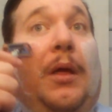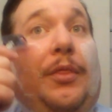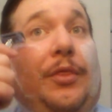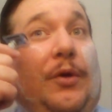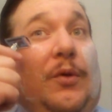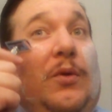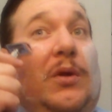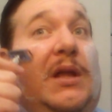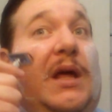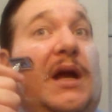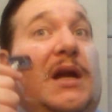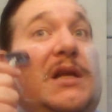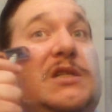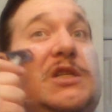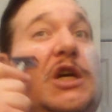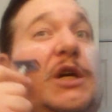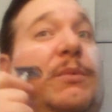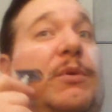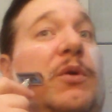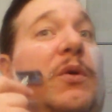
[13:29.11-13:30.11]
threw a lot of
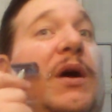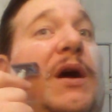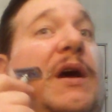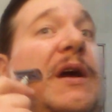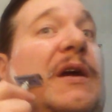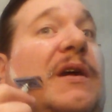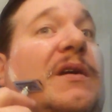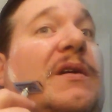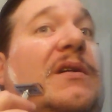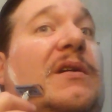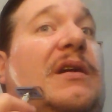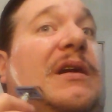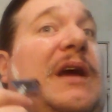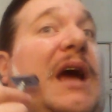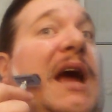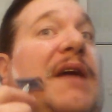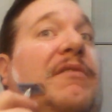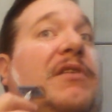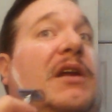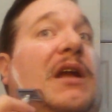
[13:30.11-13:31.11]
soap away, and
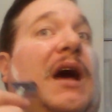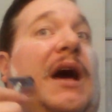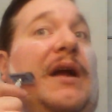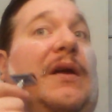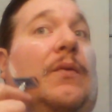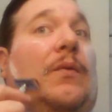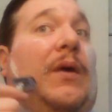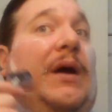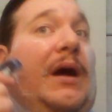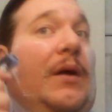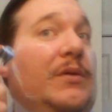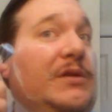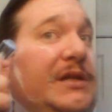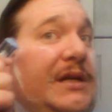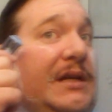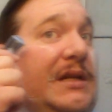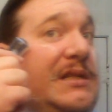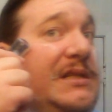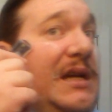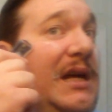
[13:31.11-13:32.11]
gave a lot away. I
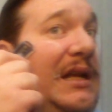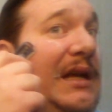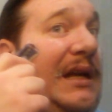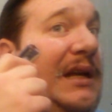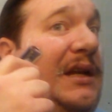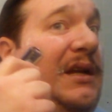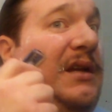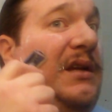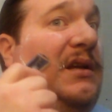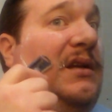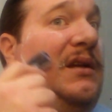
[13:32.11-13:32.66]
wasn't going to sell it